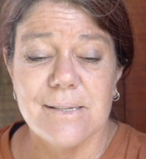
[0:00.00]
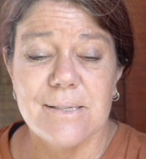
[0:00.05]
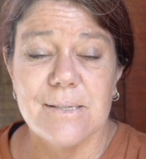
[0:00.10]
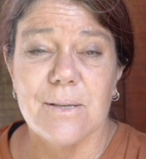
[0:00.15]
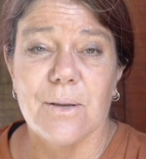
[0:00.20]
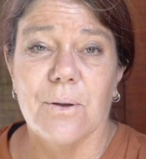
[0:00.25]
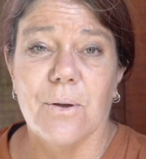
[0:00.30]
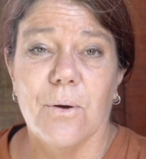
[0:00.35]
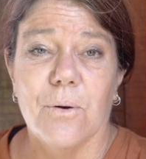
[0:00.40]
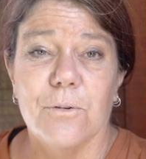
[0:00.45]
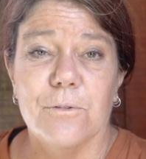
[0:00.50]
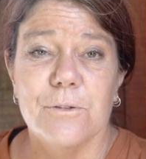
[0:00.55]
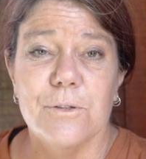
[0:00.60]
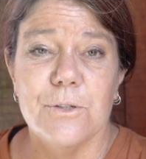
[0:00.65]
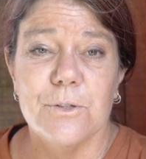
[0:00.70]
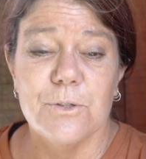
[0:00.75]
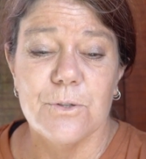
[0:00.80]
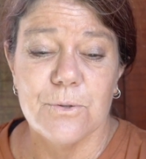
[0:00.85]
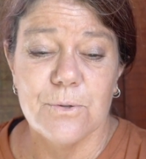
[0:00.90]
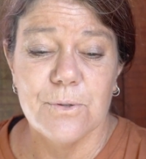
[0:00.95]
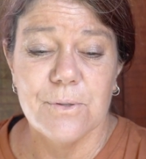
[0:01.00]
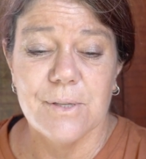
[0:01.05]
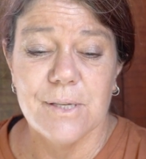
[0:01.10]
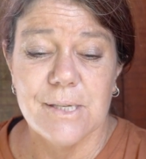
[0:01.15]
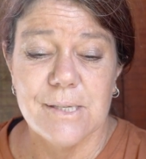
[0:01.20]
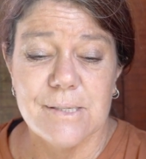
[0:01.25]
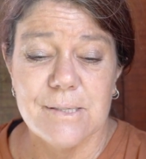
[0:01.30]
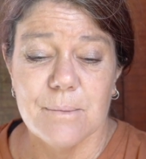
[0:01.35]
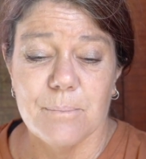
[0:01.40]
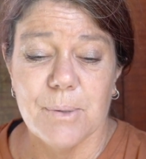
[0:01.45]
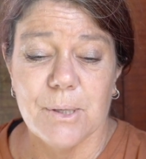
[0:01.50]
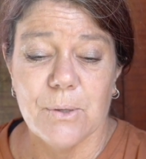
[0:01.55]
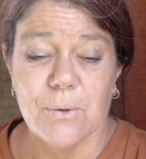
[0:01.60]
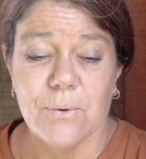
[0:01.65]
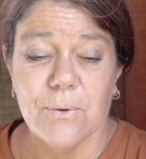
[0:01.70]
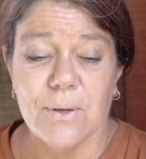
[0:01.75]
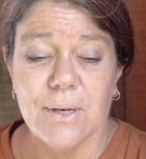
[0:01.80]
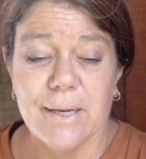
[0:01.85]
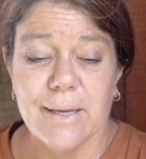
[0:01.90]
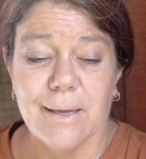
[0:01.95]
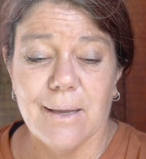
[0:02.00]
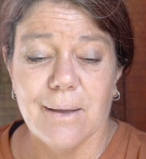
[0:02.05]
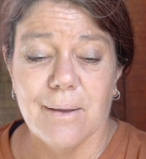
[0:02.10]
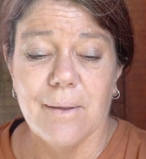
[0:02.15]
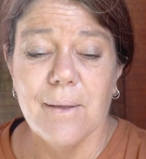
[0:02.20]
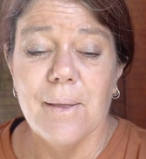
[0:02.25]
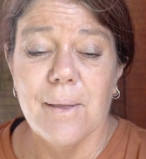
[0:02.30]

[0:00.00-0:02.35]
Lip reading: so I often do these a bit earlier.